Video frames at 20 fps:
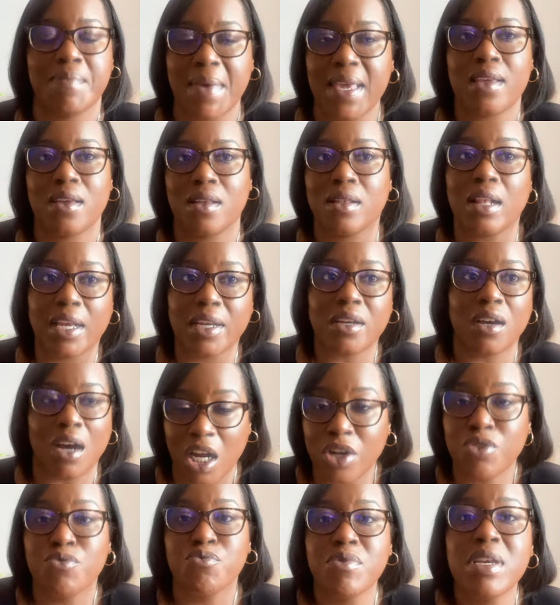make it like
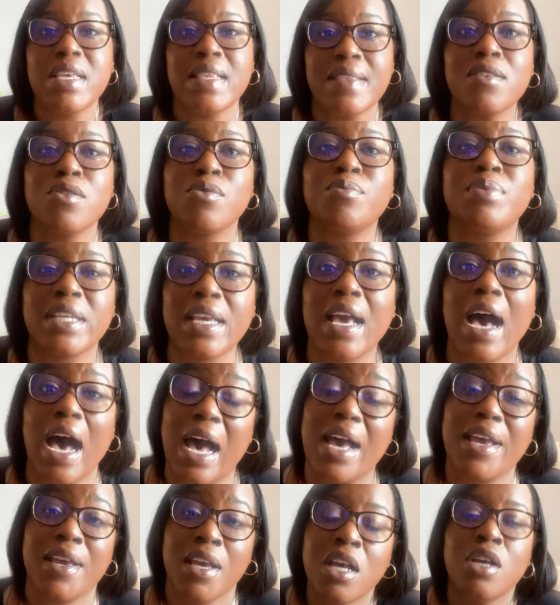unreasonably
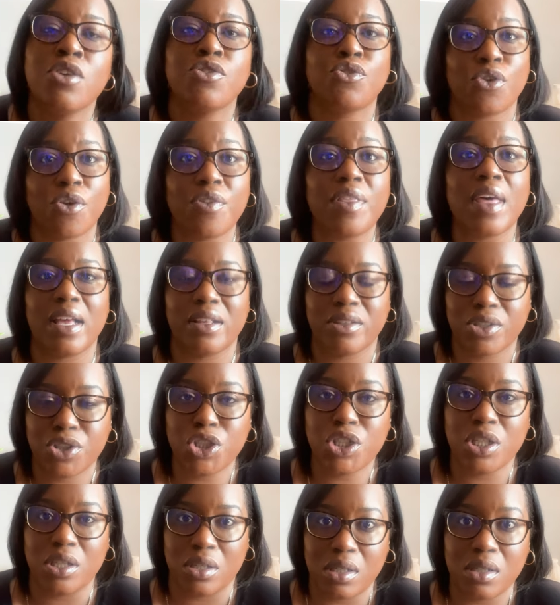high so that
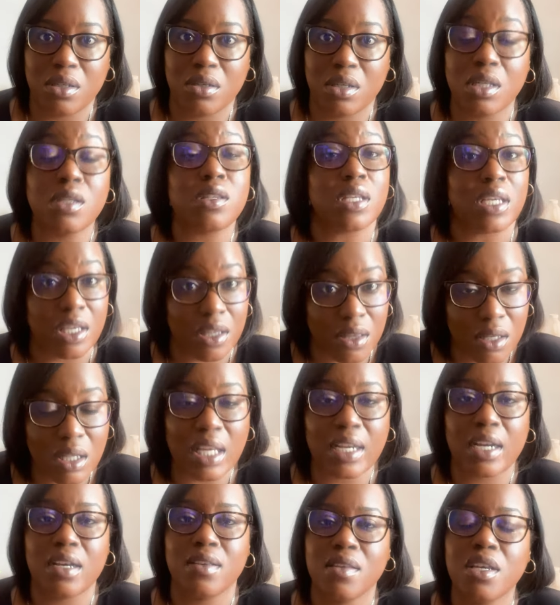she is either,
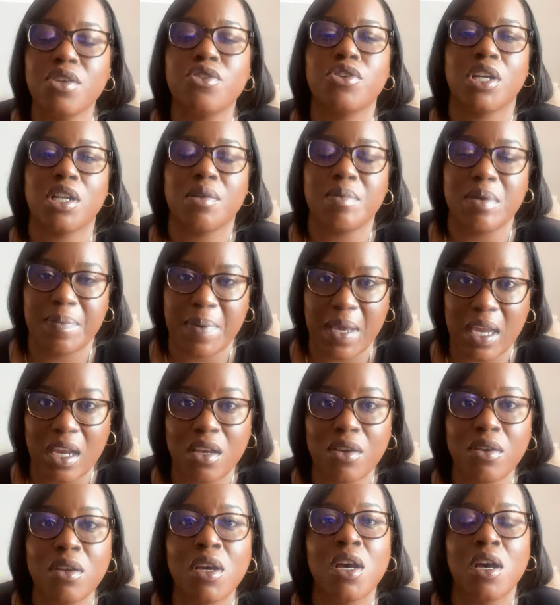like I said, you're gonna be
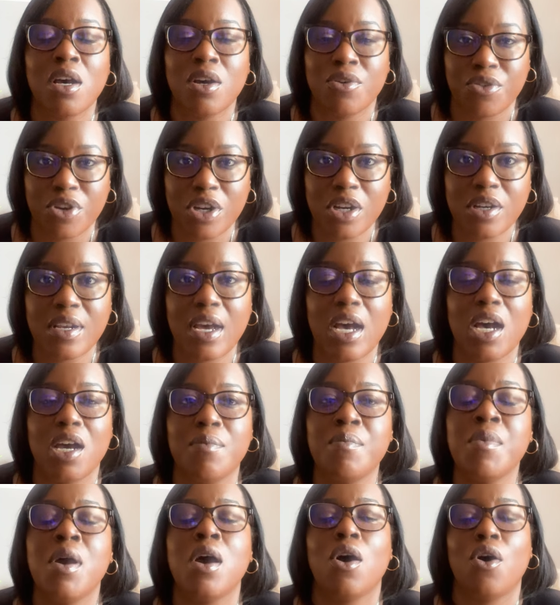paid for your
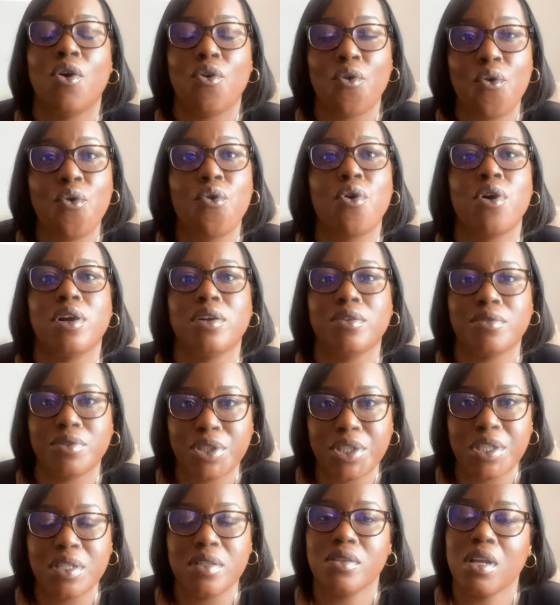time or
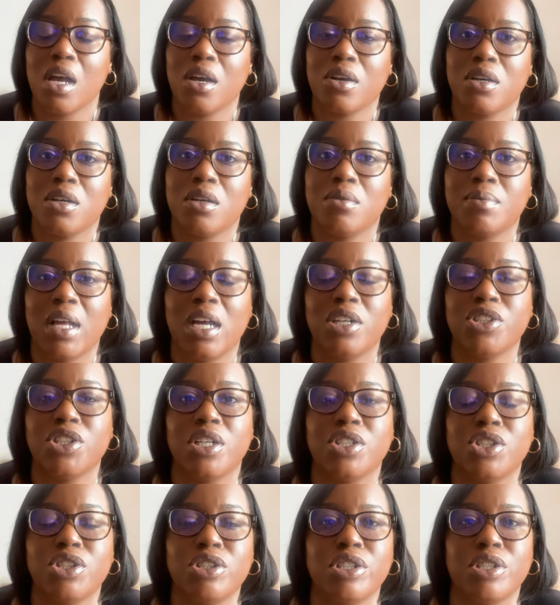she's not gonna oblige
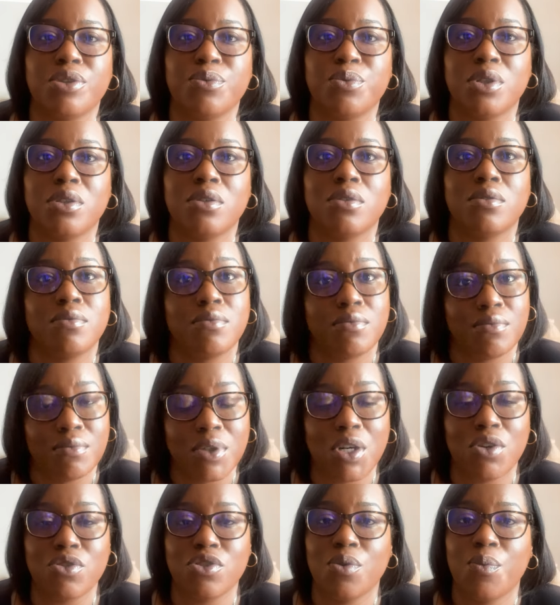and she will
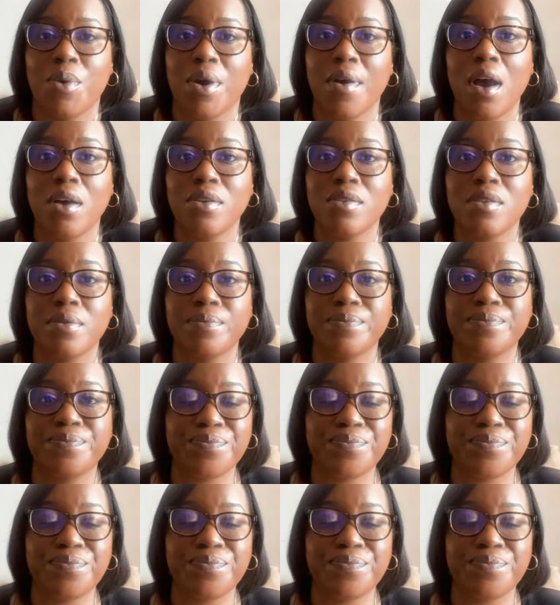go somewhere else.